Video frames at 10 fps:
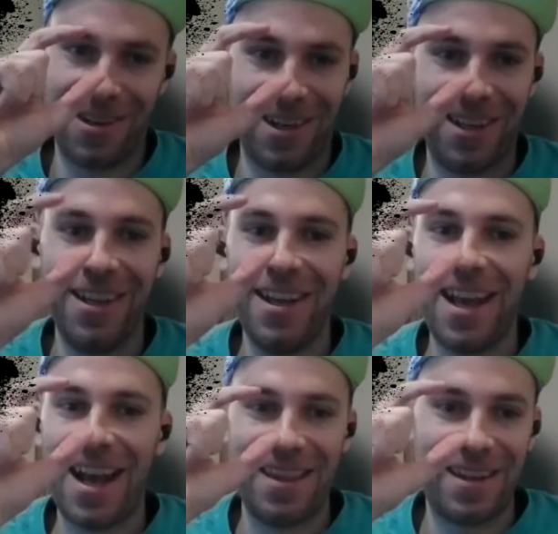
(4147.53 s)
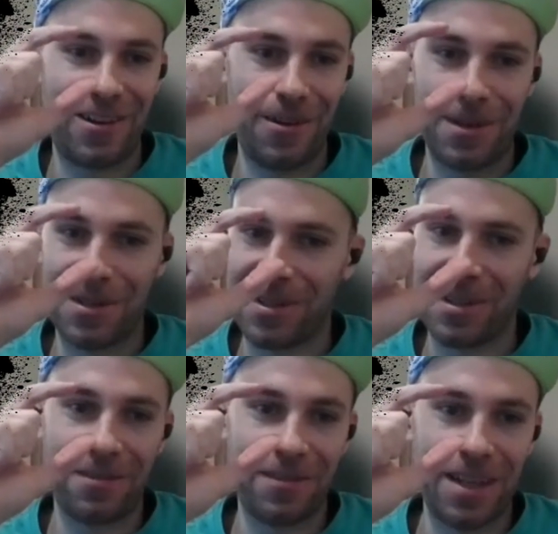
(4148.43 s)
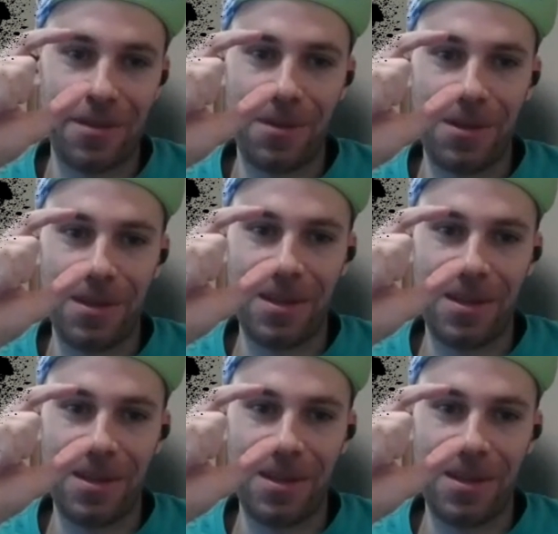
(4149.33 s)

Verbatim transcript: your anaerobics that are available